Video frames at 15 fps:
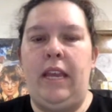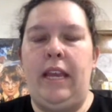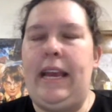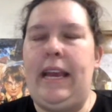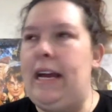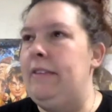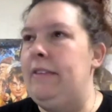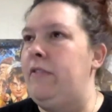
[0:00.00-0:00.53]

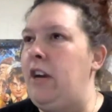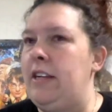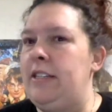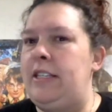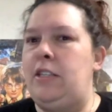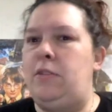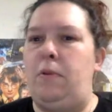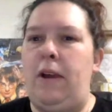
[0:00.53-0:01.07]
kind of
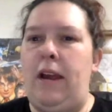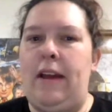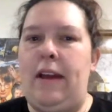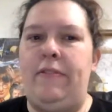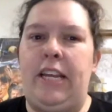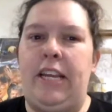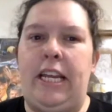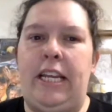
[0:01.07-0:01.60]
contest we're
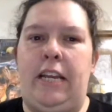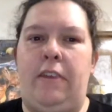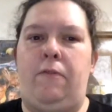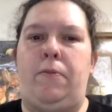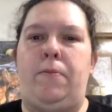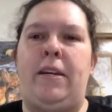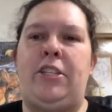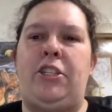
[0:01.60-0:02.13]
having, any
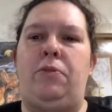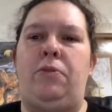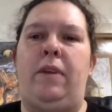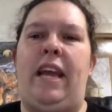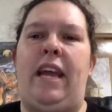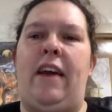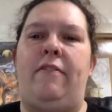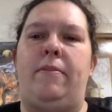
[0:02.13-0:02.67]
information we
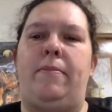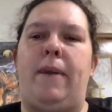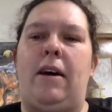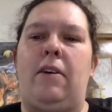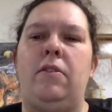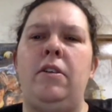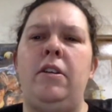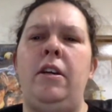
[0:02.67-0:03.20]
have
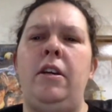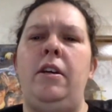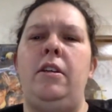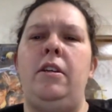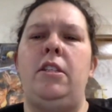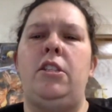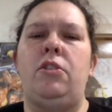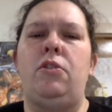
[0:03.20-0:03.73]
about
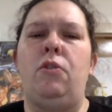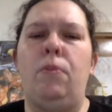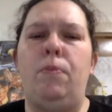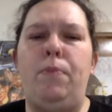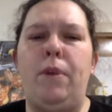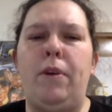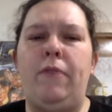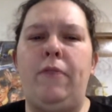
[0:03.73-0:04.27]
school
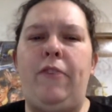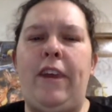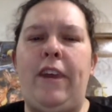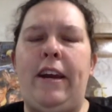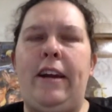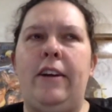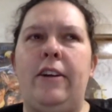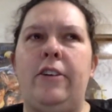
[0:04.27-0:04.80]
book
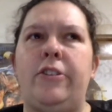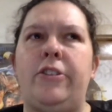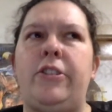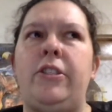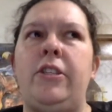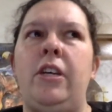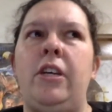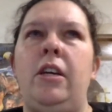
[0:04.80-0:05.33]

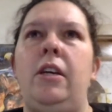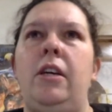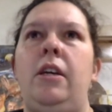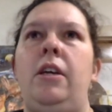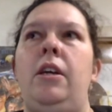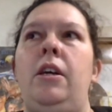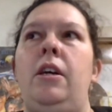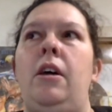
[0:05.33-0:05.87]
fairs.
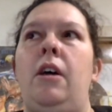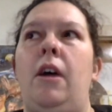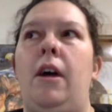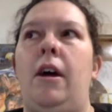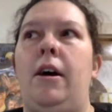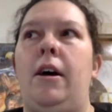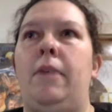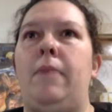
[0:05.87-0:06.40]

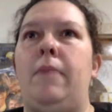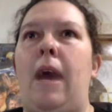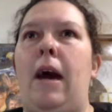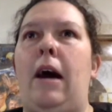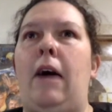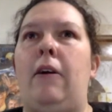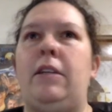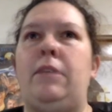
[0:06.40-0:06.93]
I
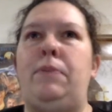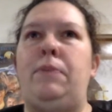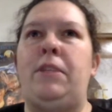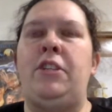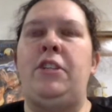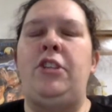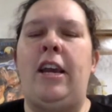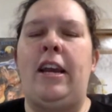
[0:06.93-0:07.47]
always put the
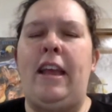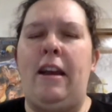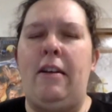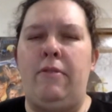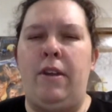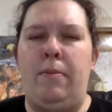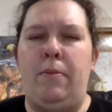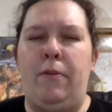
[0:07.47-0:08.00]
checkout
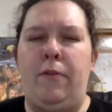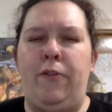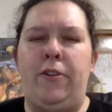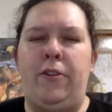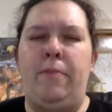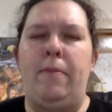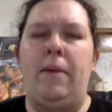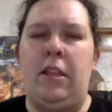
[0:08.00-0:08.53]
number for the
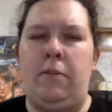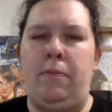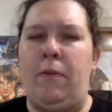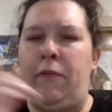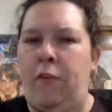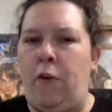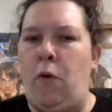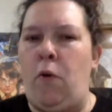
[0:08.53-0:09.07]
month
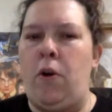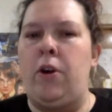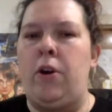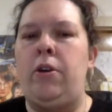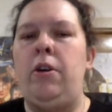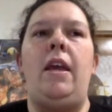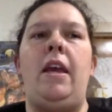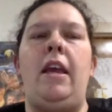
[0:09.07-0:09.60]
before.
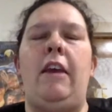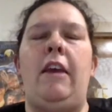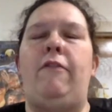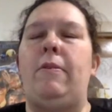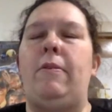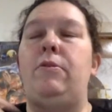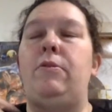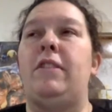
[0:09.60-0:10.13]
If
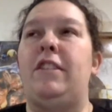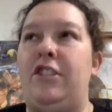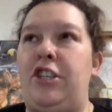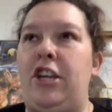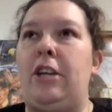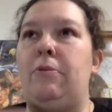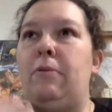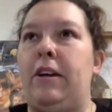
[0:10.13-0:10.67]
I'm doing the
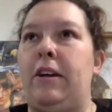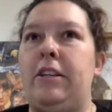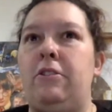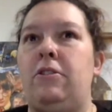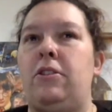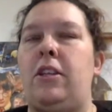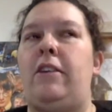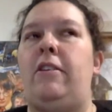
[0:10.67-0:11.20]
January
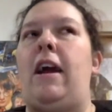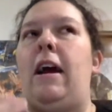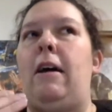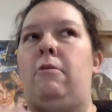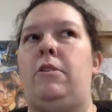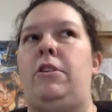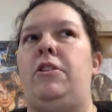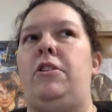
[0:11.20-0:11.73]
newsletter, I
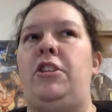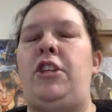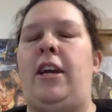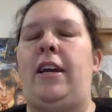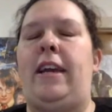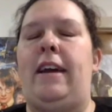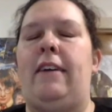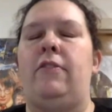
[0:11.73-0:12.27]
will do the
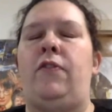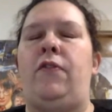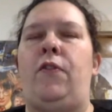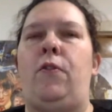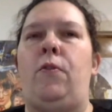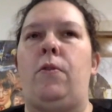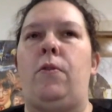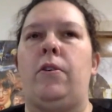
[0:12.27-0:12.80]
checkouts
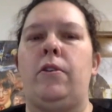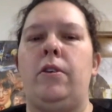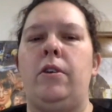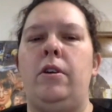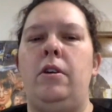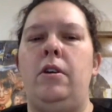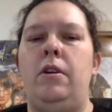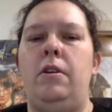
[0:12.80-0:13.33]
for
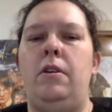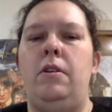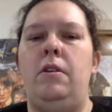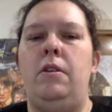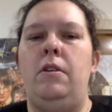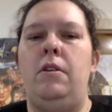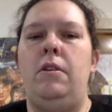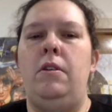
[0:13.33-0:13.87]

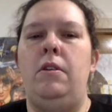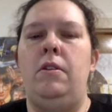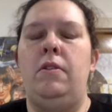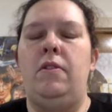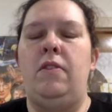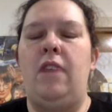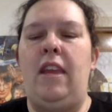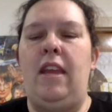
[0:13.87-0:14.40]

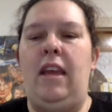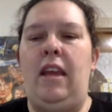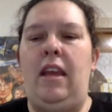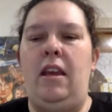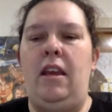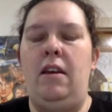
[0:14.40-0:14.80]
the